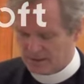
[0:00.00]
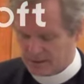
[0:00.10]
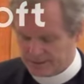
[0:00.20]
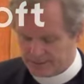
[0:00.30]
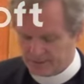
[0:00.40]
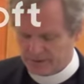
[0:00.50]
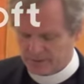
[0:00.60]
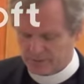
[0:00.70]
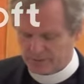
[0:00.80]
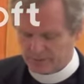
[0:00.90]

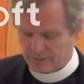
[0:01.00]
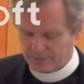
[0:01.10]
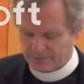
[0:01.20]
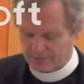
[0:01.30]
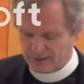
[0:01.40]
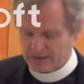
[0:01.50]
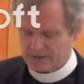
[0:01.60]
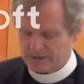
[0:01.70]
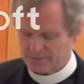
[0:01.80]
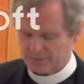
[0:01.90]
Underneath, we are all
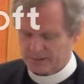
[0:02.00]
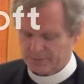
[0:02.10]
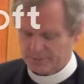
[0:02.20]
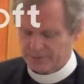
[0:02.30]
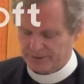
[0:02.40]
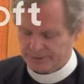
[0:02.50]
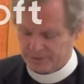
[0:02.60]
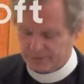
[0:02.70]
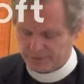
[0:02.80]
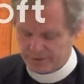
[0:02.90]
frightened people, not
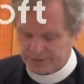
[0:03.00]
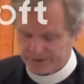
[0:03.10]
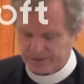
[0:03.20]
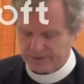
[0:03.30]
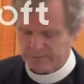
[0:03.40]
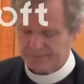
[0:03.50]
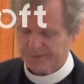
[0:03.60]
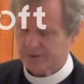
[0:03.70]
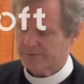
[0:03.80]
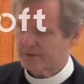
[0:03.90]
sure of ourselves,
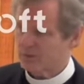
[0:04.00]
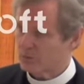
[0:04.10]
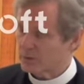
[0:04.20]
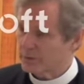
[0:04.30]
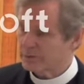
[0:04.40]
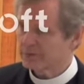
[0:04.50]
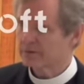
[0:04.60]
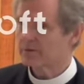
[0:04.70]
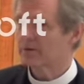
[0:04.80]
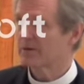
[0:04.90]
of our
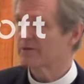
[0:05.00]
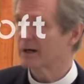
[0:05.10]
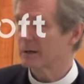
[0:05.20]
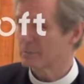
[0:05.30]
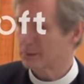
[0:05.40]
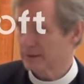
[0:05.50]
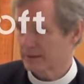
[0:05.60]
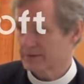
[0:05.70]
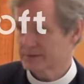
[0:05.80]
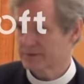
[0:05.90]
worth, of our
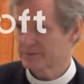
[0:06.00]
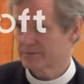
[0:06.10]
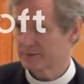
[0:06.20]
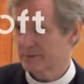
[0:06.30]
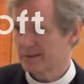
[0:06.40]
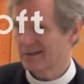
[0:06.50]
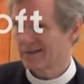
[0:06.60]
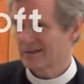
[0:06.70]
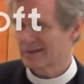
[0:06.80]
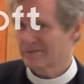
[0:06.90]
place.
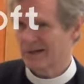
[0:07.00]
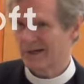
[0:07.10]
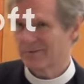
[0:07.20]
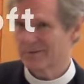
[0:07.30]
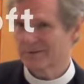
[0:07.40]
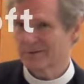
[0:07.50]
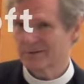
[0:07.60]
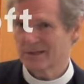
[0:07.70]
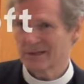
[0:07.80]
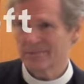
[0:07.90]
If I were to
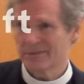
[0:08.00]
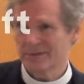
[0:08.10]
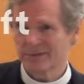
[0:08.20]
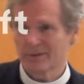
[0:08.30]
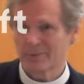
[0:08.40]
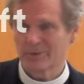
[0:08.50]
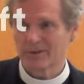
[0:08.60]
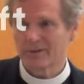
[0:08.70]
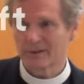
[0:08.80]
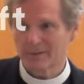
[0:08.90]
name the
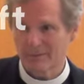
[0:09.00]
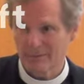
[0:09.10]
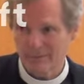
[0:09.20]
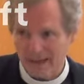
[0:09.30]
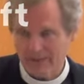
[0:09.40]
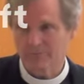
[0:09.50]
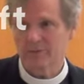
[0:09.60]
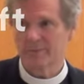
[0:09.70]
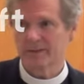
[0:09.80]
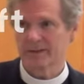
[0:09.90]
serpent, that
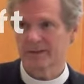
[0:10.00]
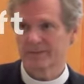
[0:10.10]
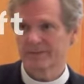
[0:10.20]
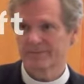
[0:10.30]
would be it.